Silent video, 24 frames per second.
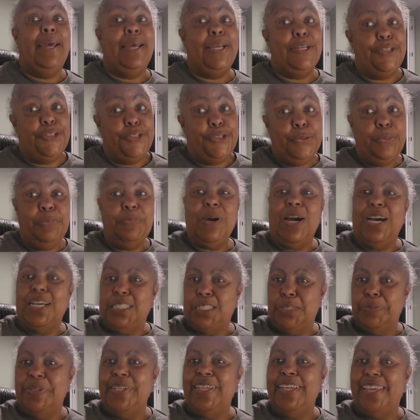as you
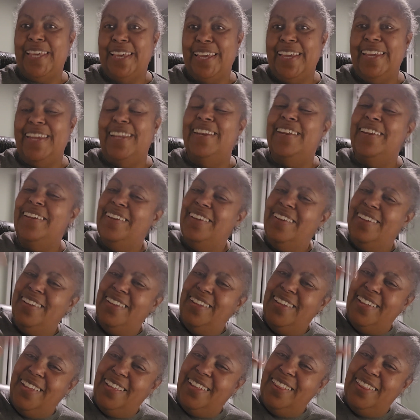possibly can
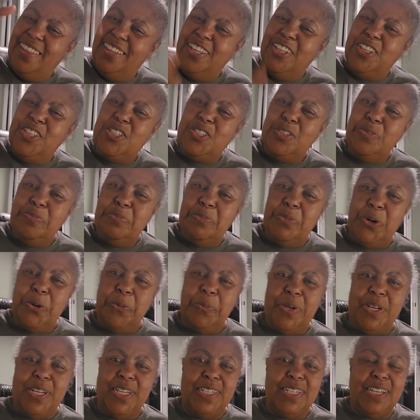in this
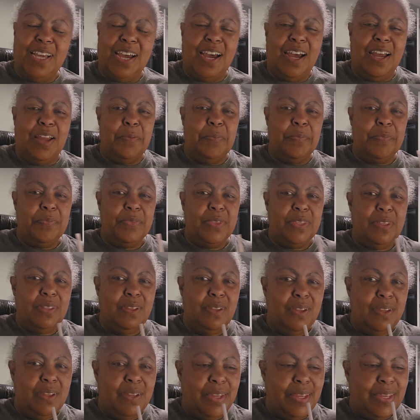moment in time.
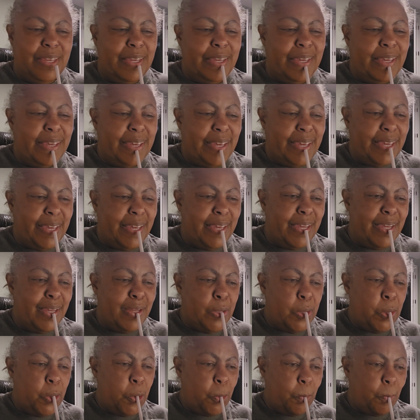
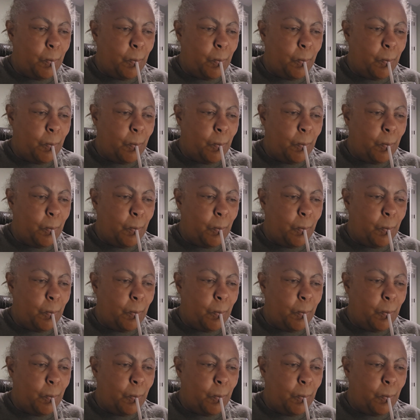Yeah,